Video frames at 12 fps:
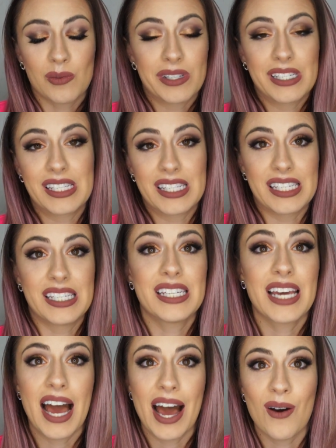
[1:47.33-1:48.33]
want to see
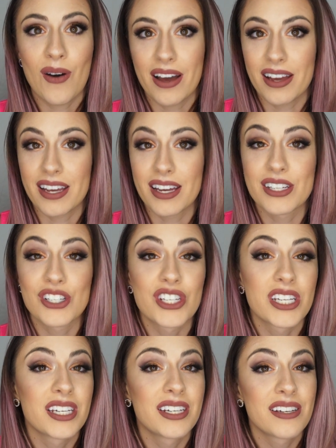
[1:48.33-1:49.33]
how I
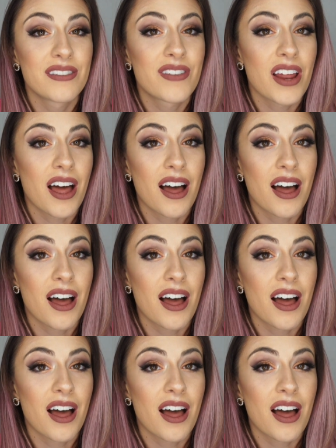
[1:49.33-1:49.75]
achieved